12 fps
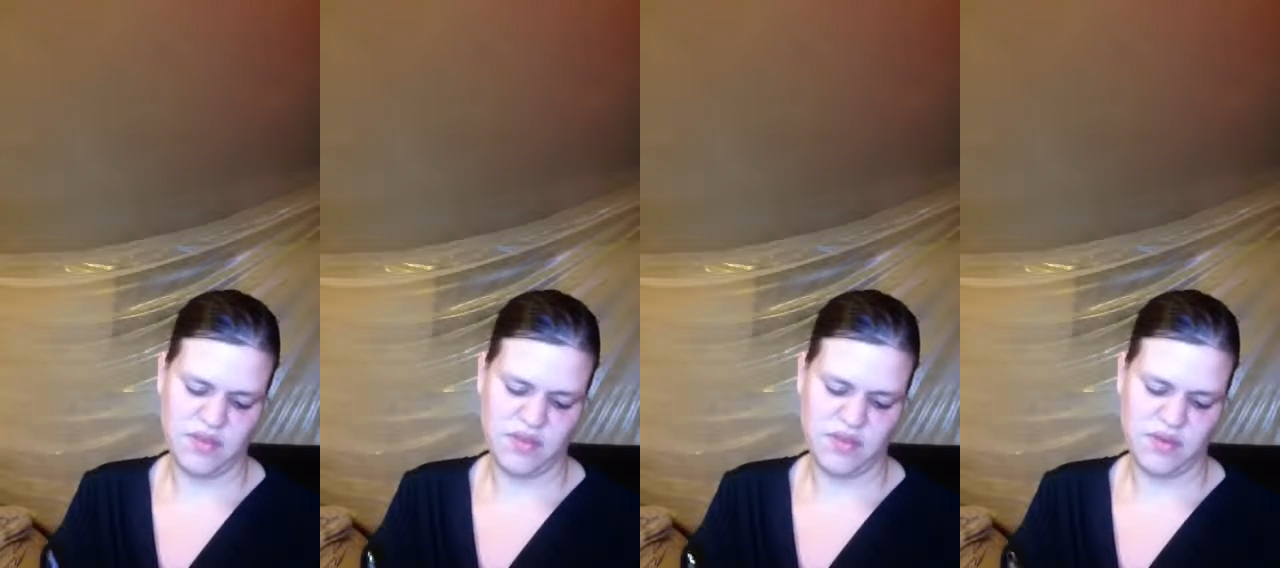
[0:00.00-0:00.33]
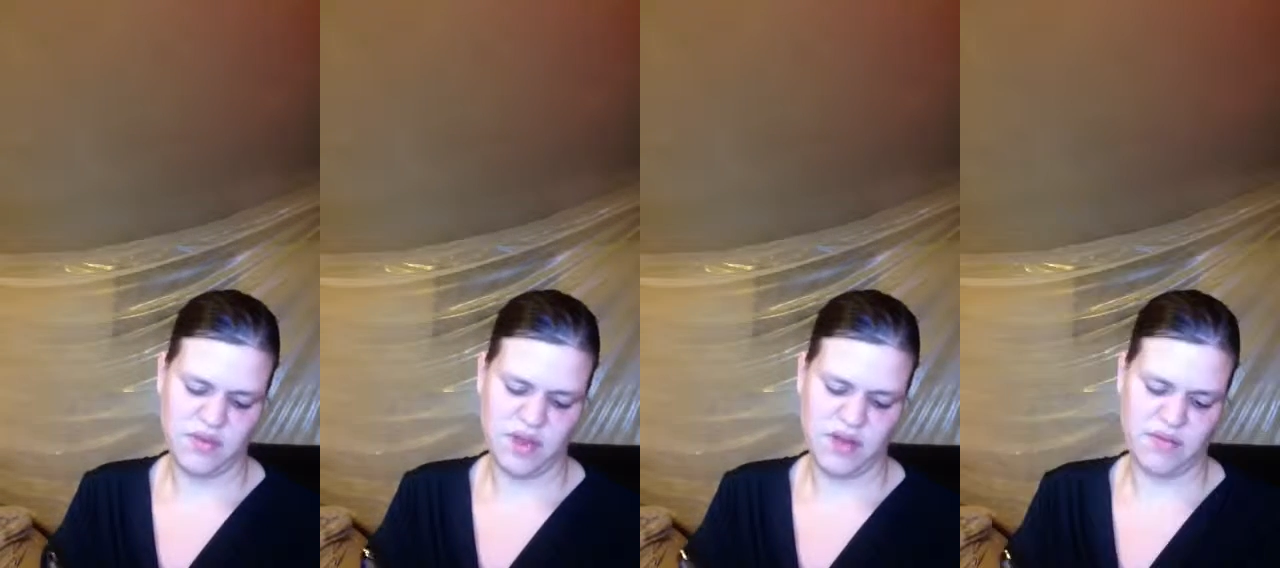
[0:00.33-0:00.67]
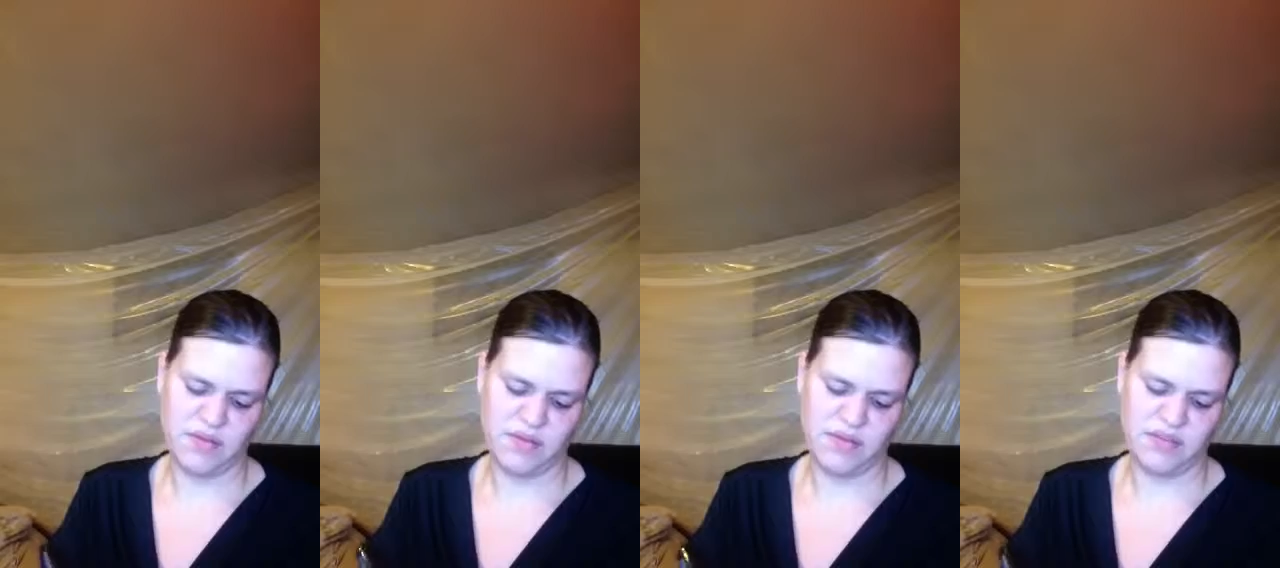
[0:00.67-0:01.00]
square
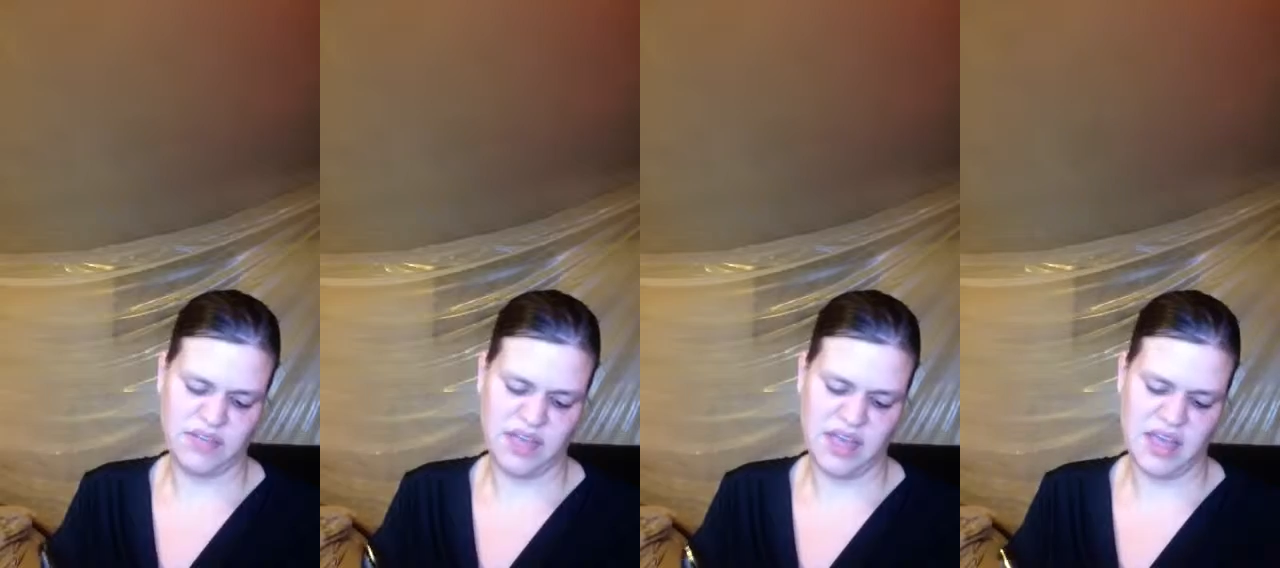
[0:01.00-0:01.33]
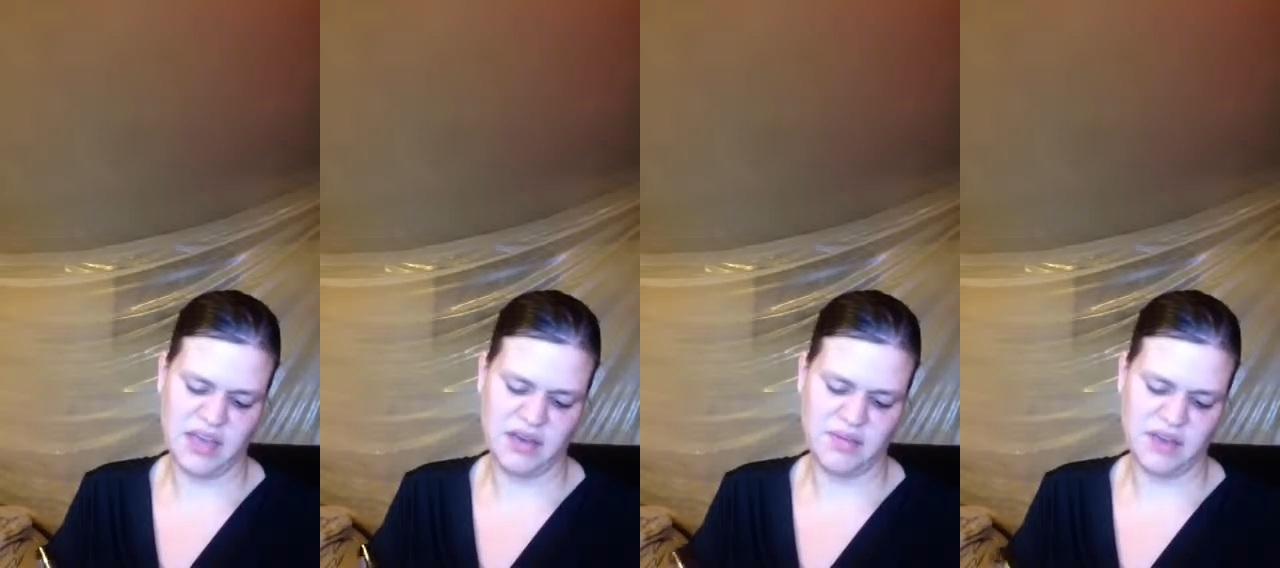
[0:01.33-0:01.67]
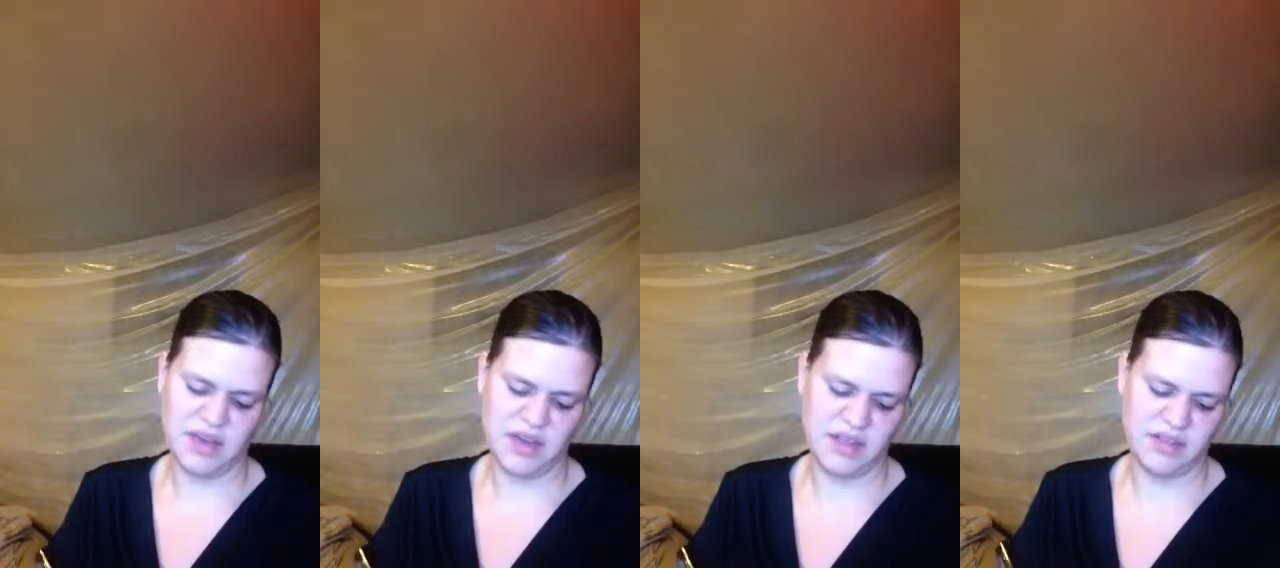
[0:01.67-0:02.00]
root of 10
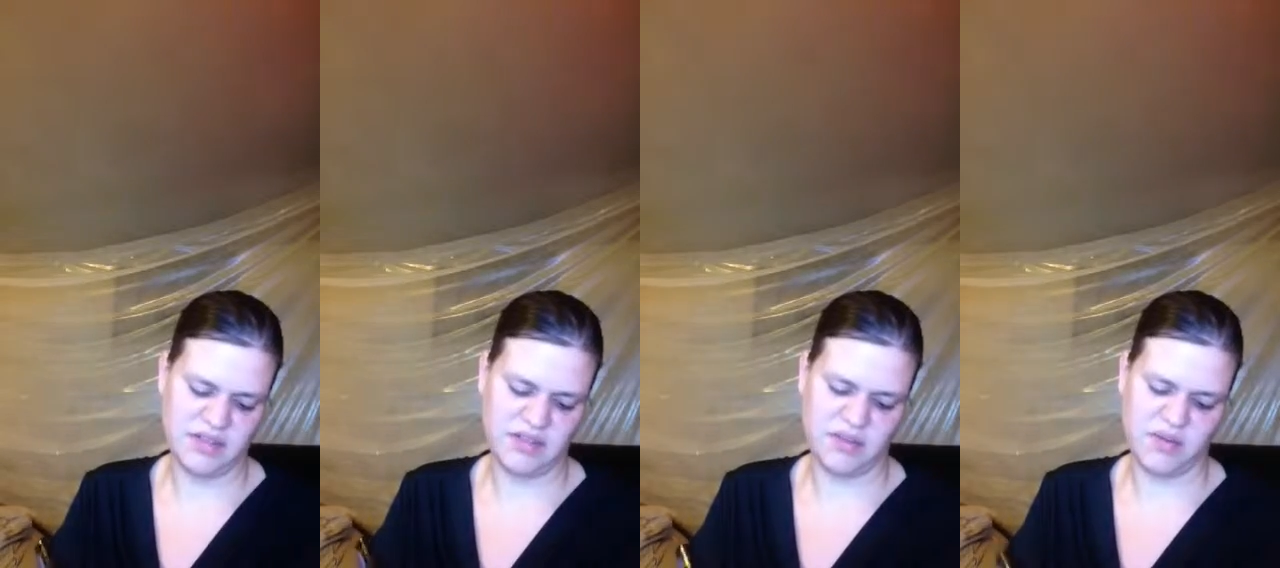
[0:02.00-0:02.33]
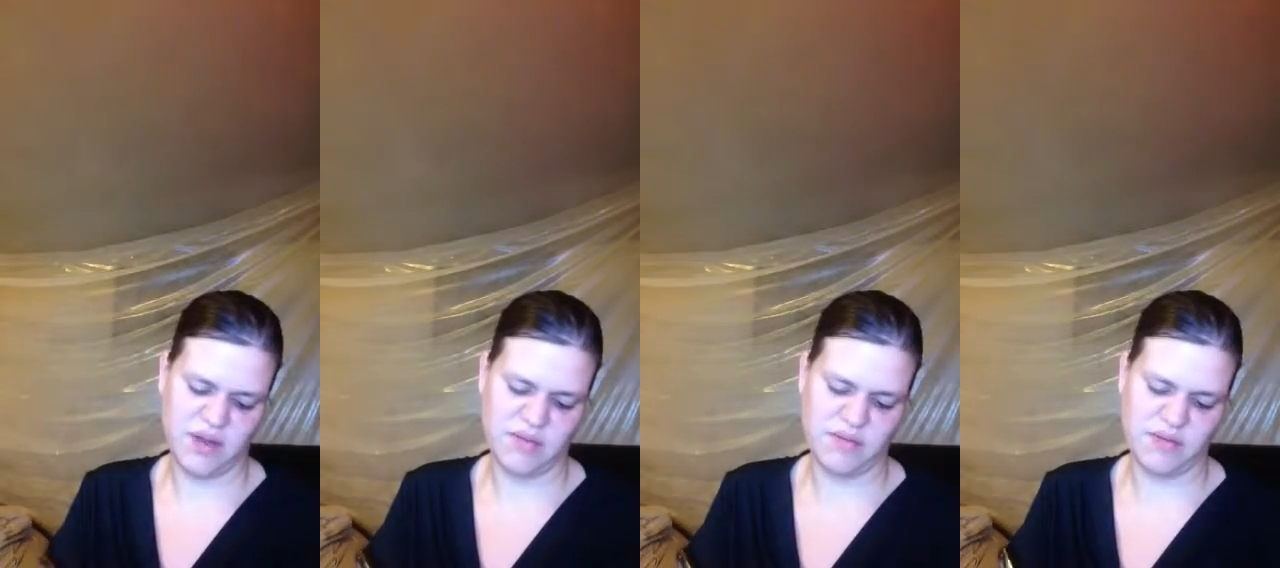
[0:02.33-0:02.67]
minus square